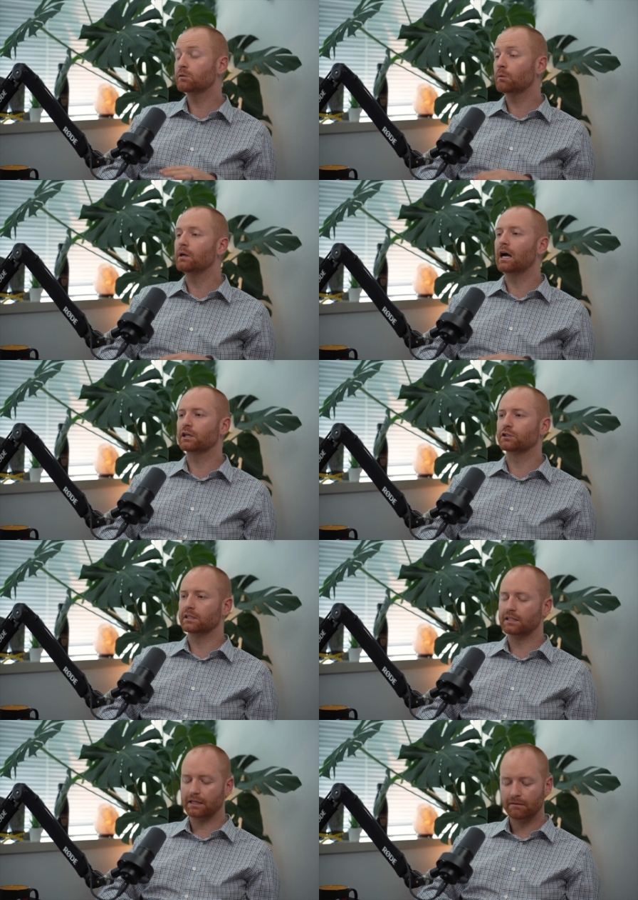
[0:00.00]
that's what we
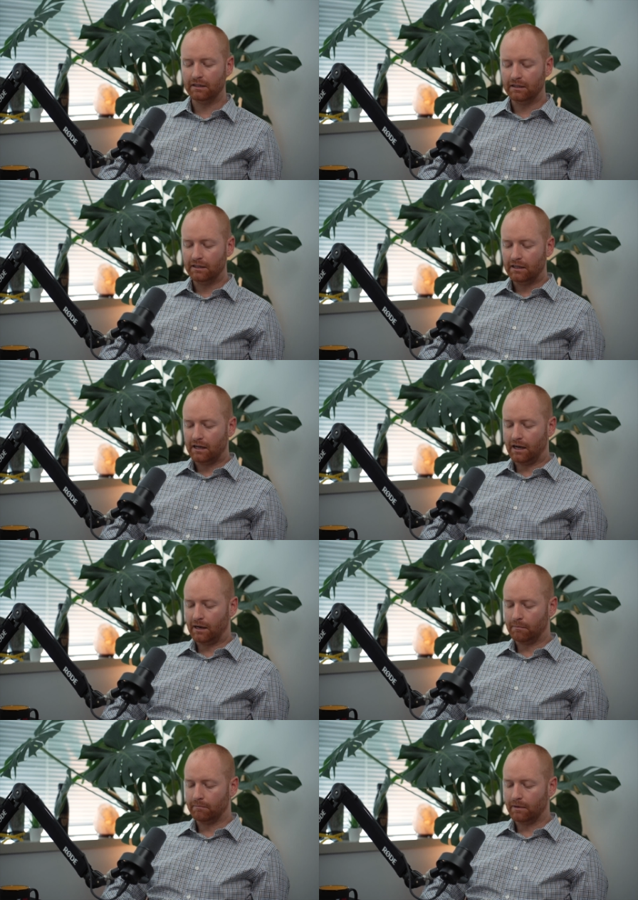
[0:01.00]
actually did.
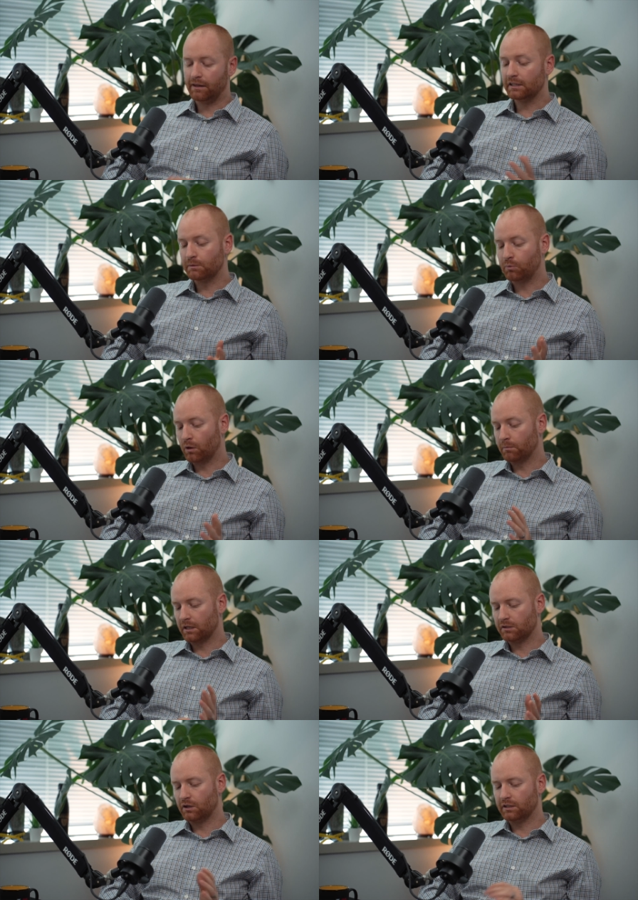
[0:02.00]
And that's important
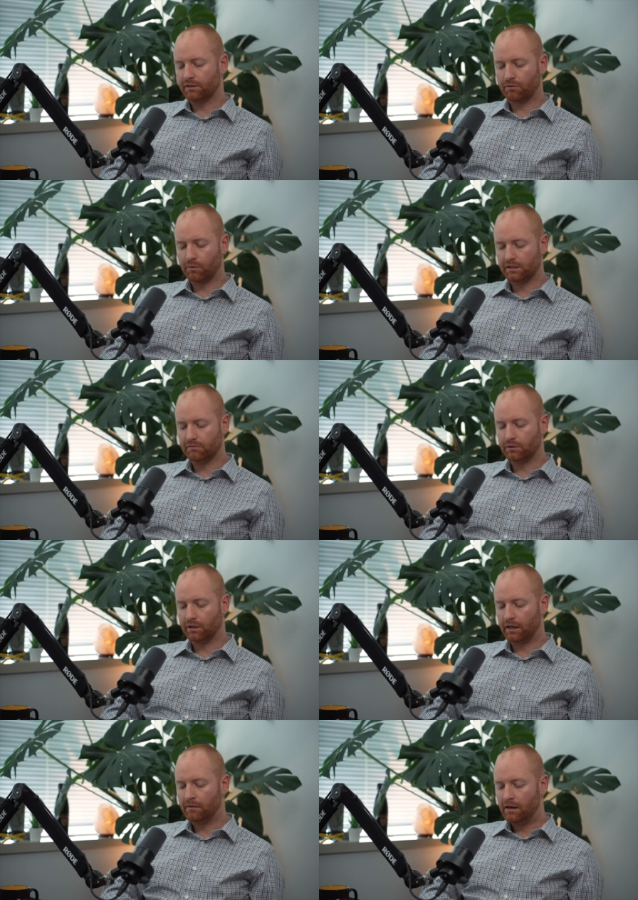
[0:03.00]
because there are different ways of
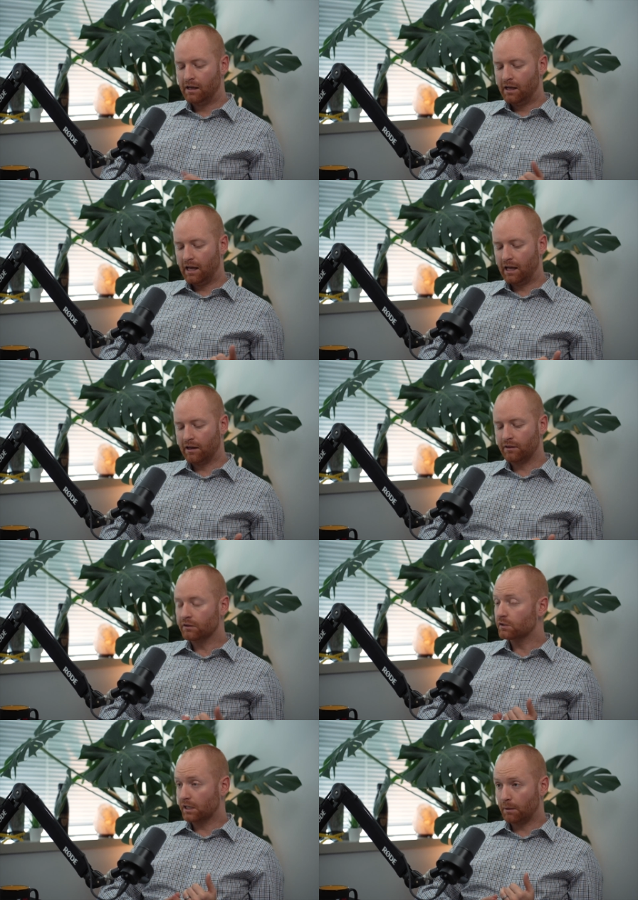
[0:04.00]
doing it. And I think
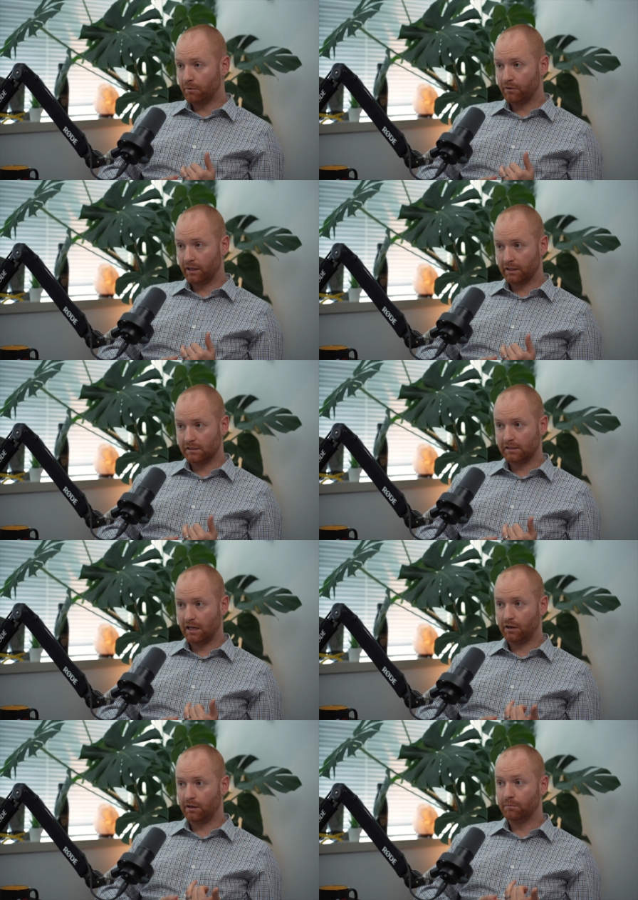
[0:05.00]
there's a couple things
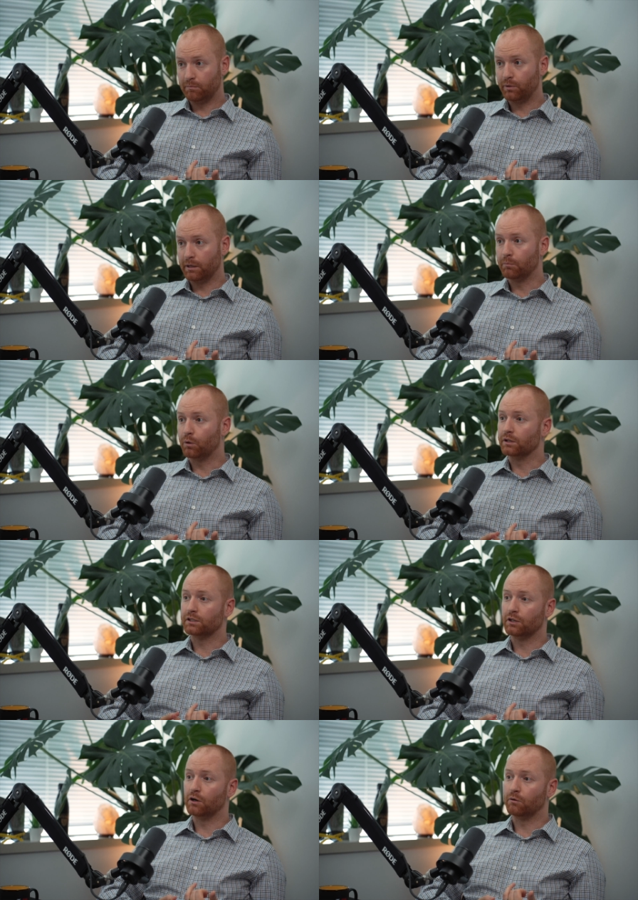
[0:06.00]
that are pretty important
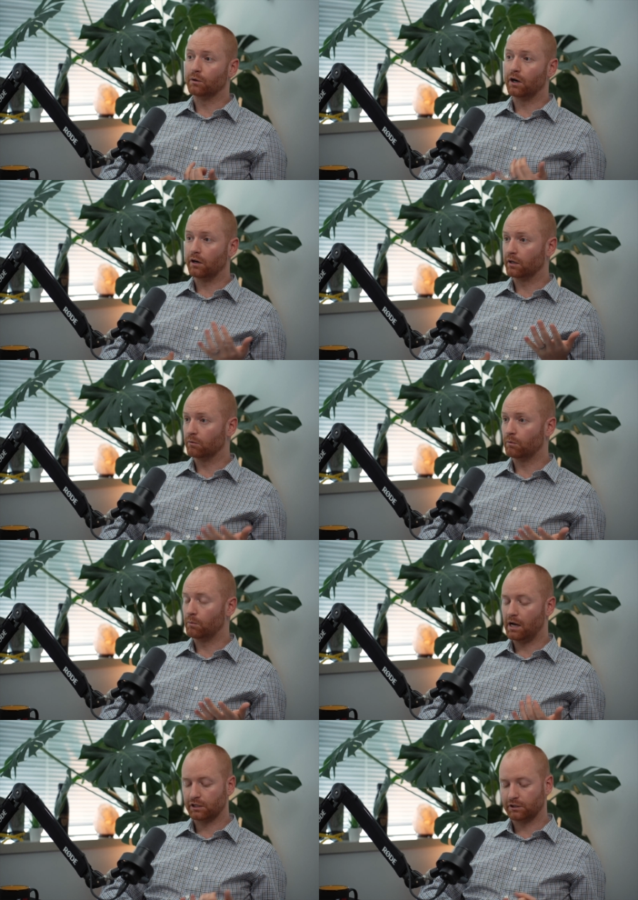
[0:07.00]
to note regarding what
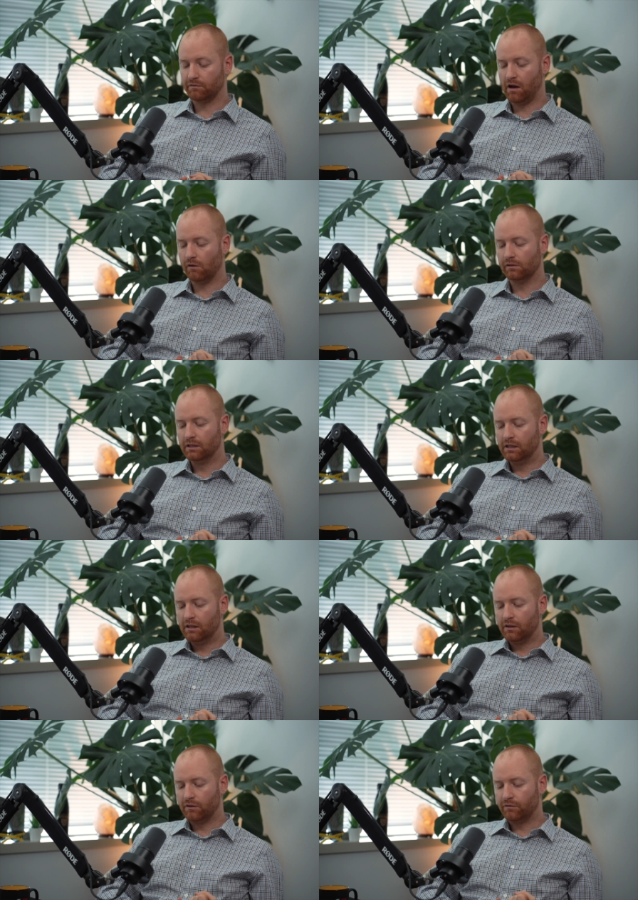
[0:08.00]
we actually found. The